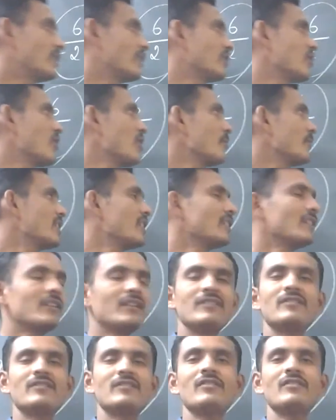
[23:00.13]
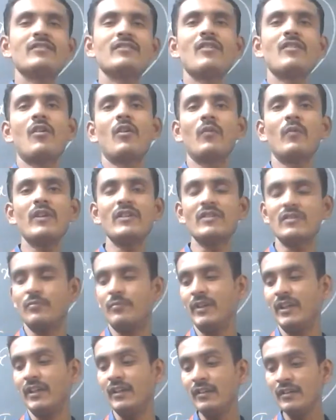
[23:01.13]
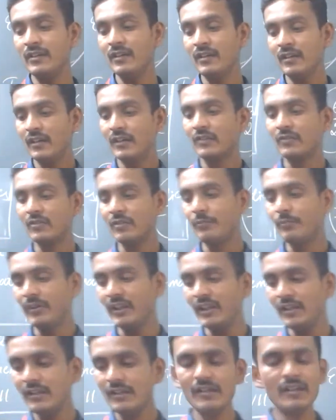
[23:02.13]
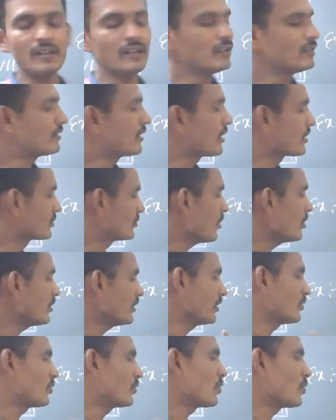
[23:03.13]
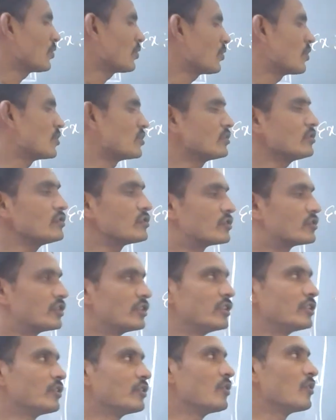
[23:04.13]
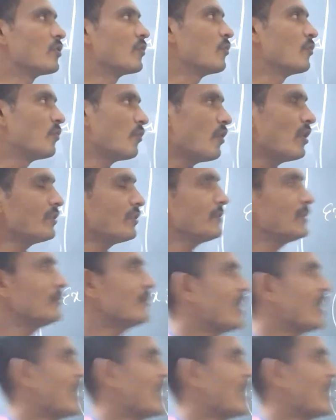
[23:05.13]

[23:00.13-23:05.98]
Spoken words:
the denominator is always b. So b does not equal to 0. What will